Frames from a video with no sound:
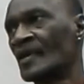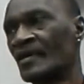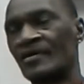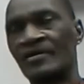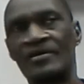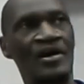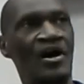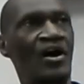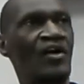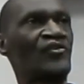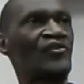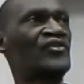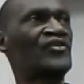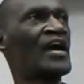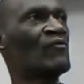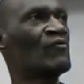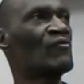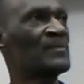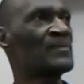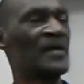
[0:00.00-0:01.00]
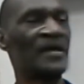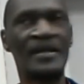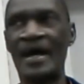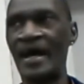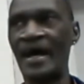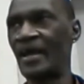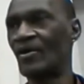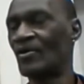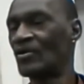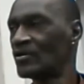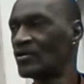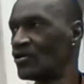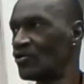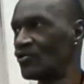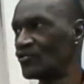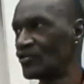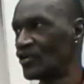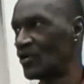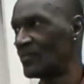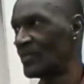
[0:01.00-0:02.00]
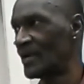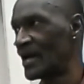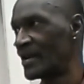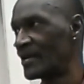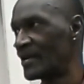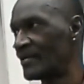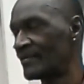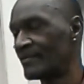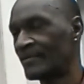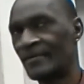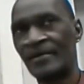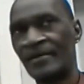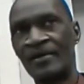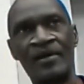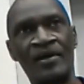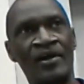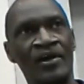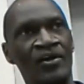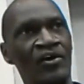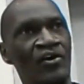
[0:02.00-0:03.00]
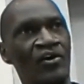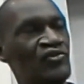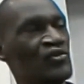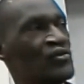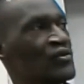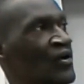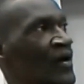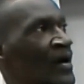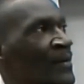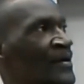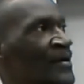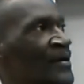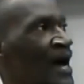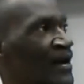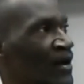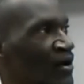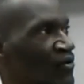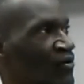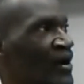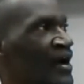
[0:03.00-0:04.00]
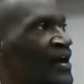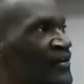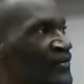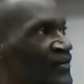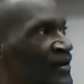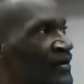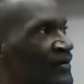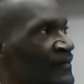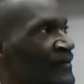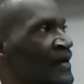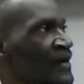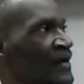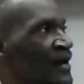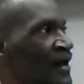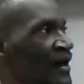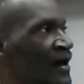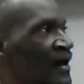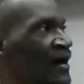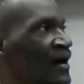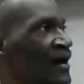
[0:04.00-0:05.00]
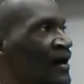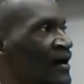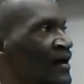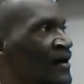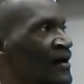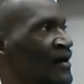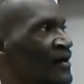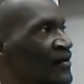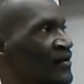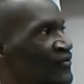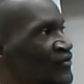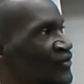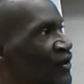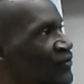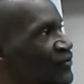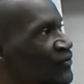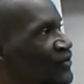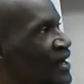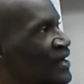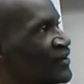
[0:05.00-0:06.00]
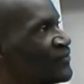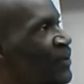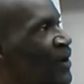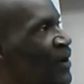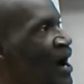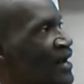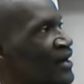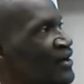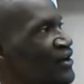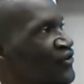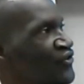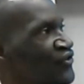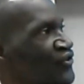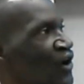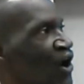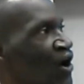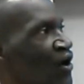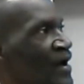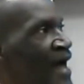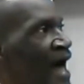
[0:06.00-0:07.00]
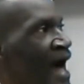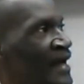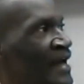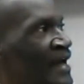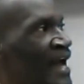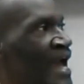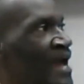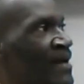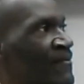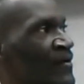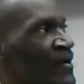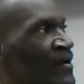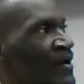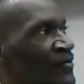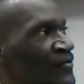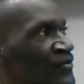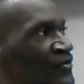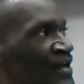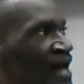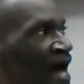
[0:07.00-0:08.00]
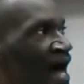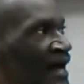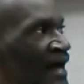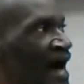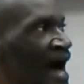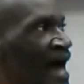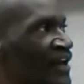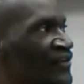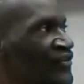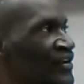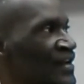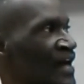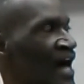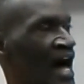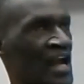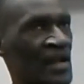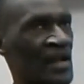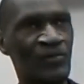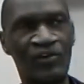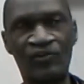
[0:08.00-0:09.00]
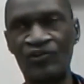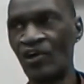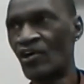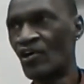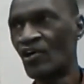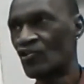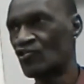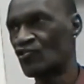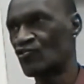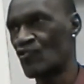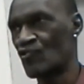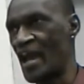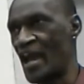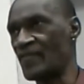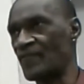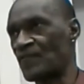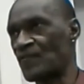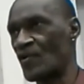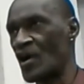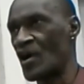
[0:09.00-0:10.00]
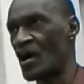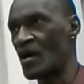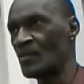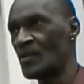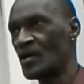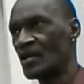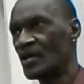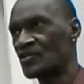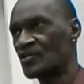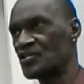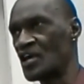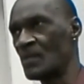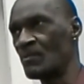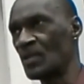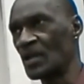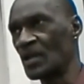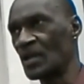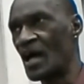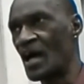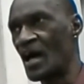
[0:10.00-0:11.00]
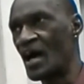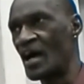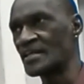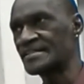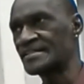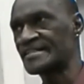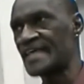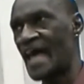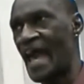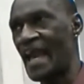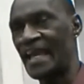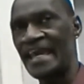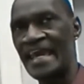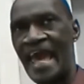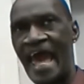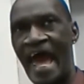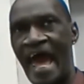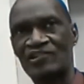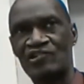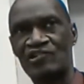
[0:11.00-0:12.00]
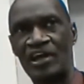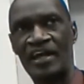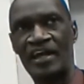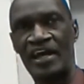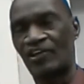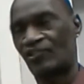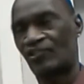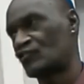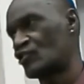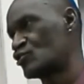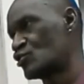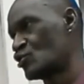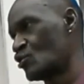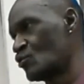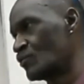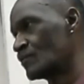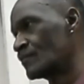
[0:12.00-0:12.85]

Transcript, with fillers: Y'all stay with me now. I ain't gonna lose nobody, cause you know I'm kind of crazy. Uh, so as part of the story, I came to Narcotics Anonymous straight from Timberlawn Psychiatric Institute.